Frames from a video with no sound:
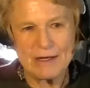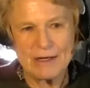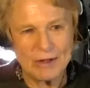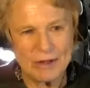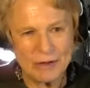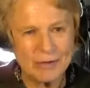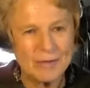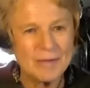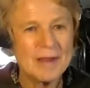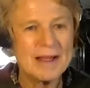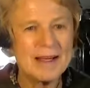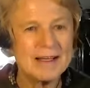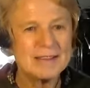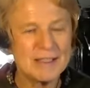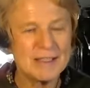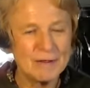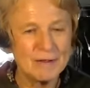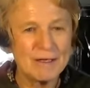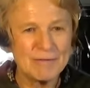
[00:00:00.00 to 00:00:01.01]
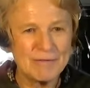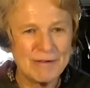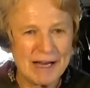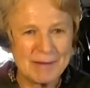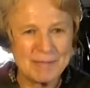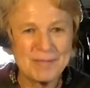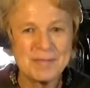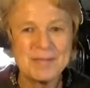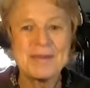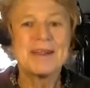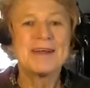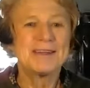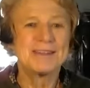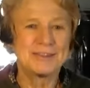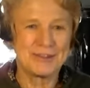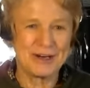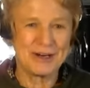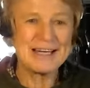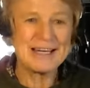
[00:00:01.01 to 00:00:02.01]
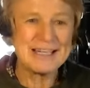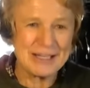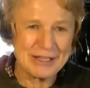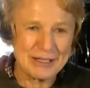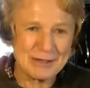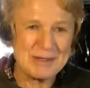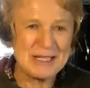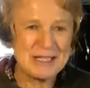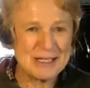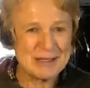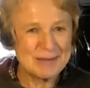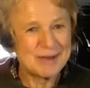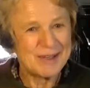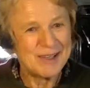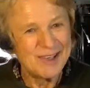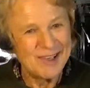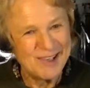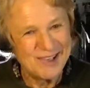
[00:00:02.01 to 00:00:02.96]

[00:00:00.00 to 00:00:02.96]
with you, don't give up. Try another medium.